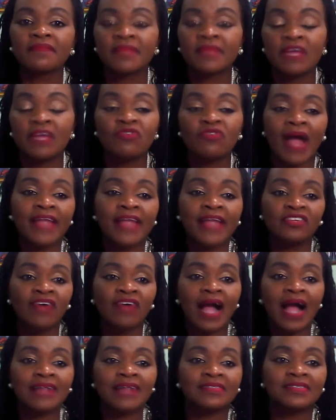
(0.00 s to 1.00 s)
They write
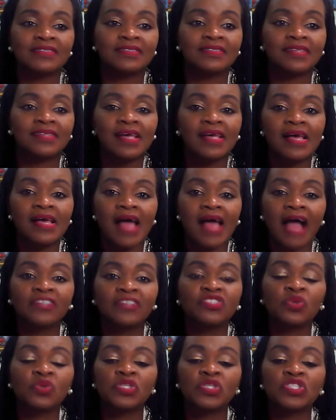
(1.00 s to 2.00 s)
grants. And
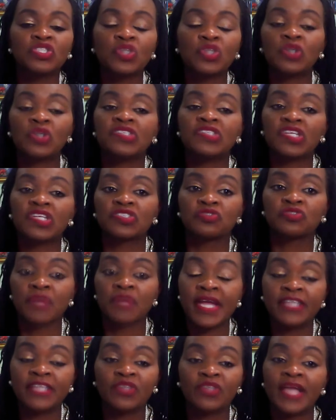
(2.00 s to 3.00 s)
so the success
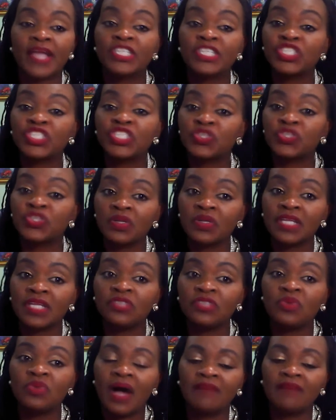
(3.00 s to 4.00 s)
rate, to ensure that
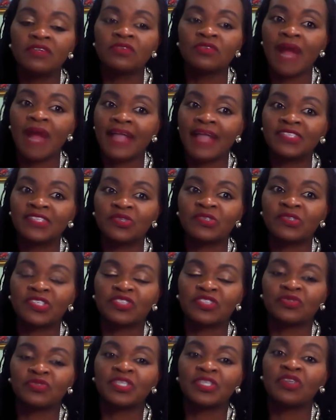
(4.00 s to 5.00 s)
you have the right
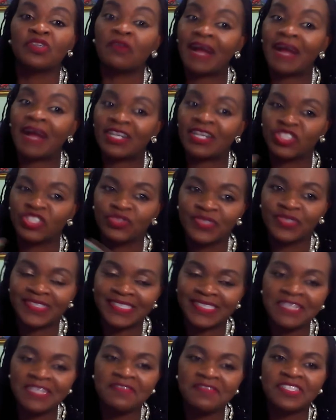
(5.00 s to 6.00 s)
success rate of actually
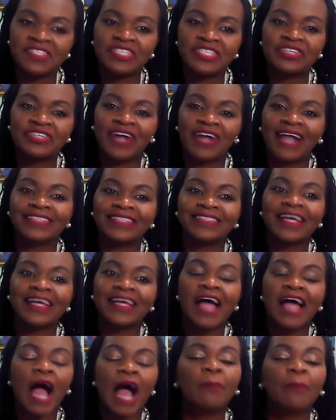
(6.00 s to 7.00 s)
receiving the grant,
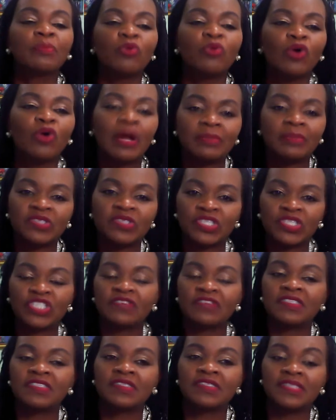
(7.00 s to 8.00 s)
a program such
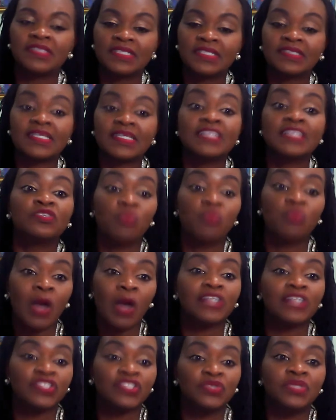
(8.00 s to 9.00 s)
as this is
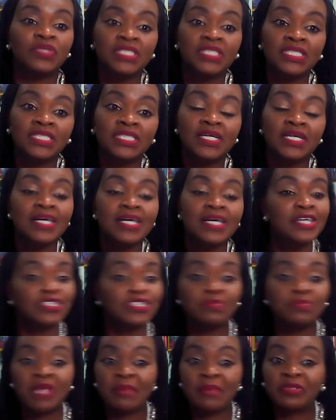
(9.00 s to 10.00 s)
what you need
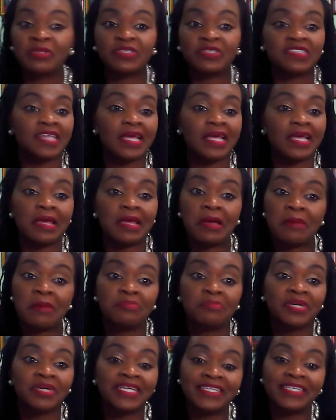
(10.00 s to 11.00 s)
to be able to say,
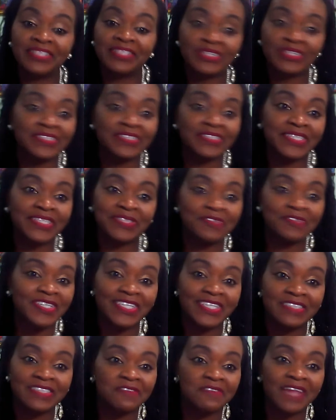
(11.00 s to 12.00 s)
bring in your 6
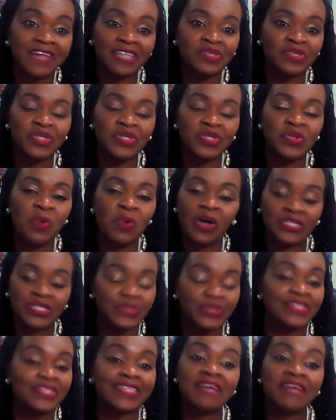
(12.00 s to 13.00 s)
figures if that's what you want,
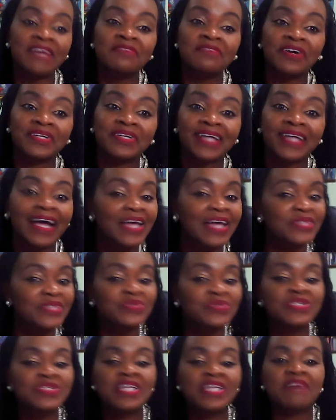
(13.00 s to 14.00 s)
or 7.
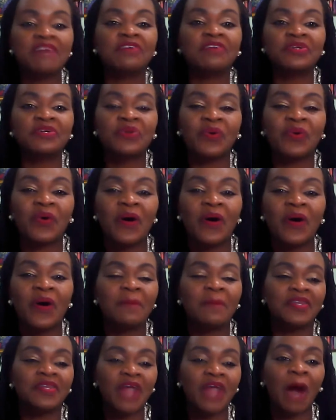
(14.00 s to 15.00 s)
You never know,
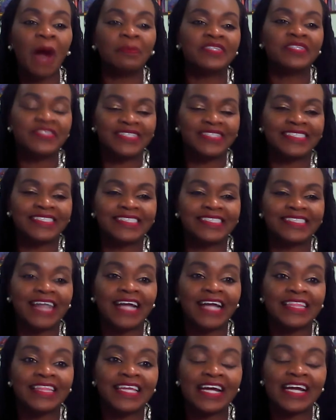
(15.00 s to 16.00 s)
but the opportunities
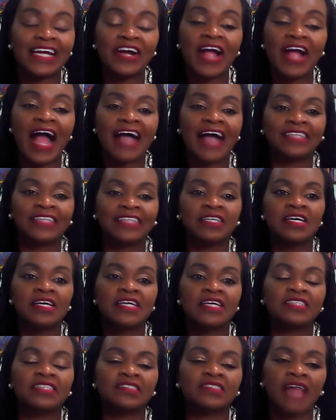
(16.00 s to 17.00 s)
are there, and
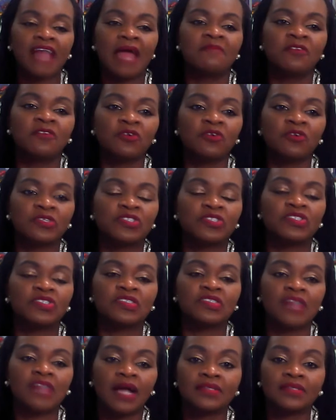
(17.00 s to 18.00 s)
it's time for us to
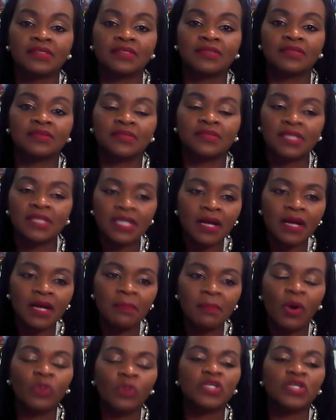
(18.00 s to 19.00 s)
start to think
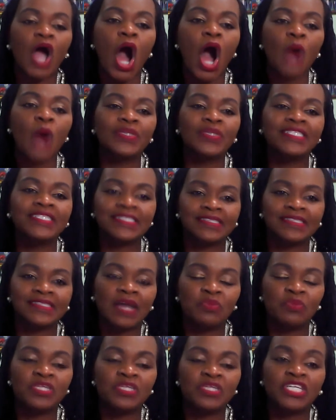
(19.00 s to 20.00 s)
about how it is
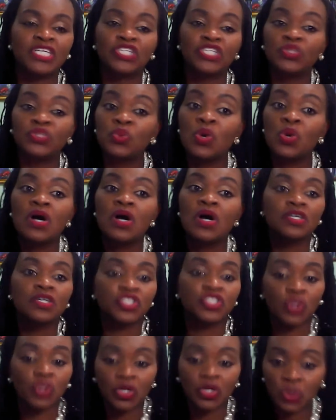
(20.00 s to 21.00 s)
that we can do
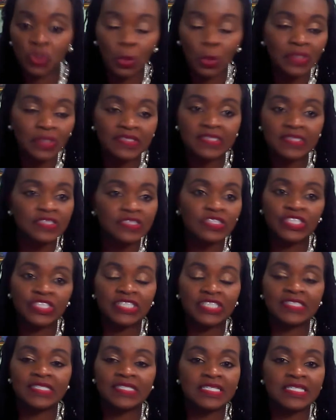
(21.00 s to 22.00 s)
short courses such
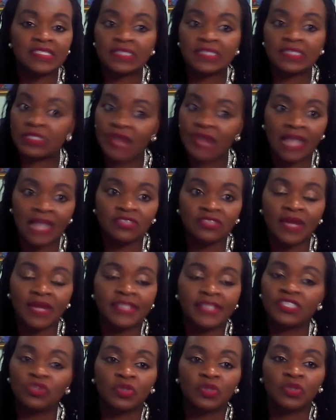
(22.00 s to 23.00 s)
as these, the grant
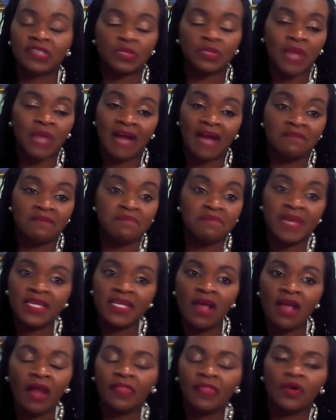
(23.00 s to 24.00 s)
writing course, and we have
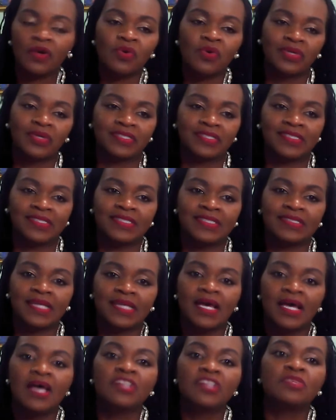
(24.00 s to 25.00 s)
many other courses
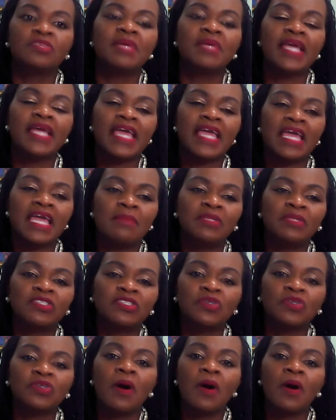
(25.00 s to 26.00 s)
to be able
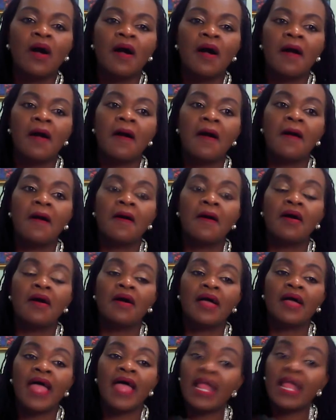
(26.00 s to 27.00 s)
to
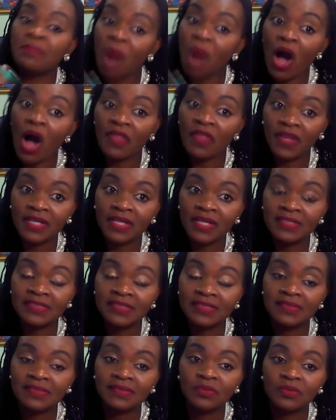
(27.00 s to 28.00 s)
help
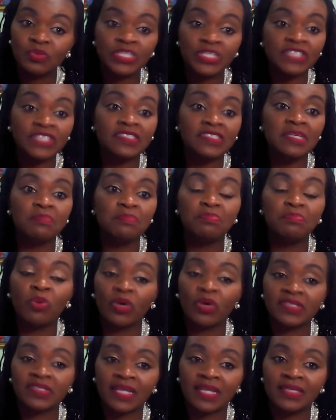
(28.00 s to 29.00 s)
others, which is the
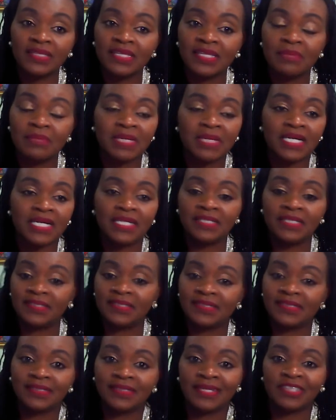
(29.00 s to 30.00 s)
important thing,
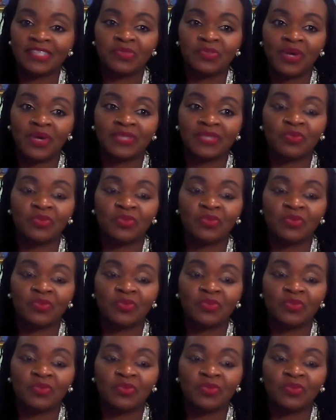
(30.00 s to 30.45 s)
because guess what?